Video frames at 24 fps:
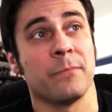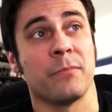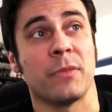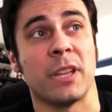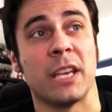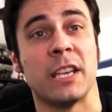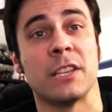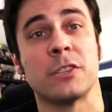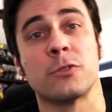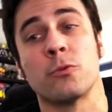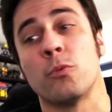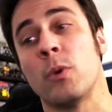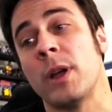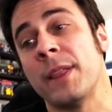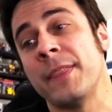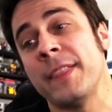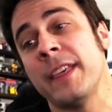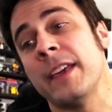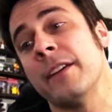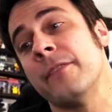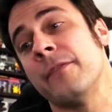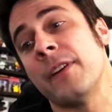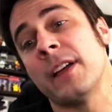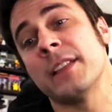is when
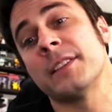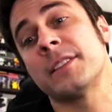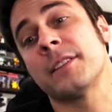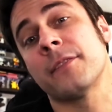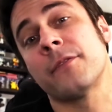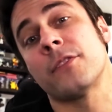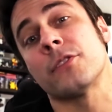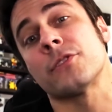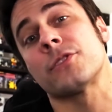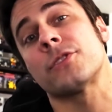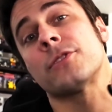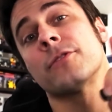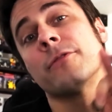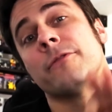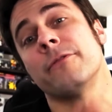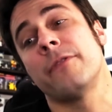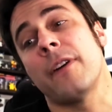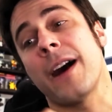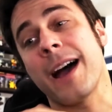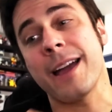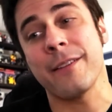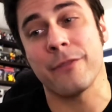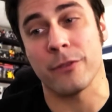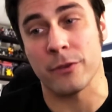the events of the
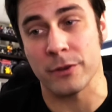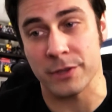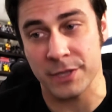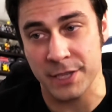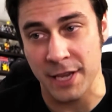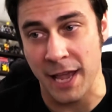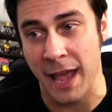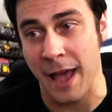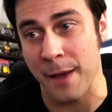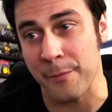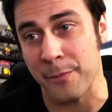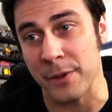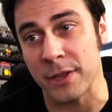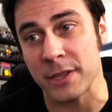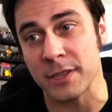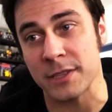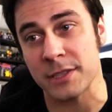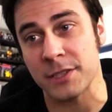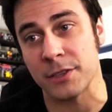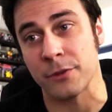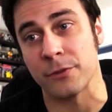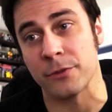Survivors happen. So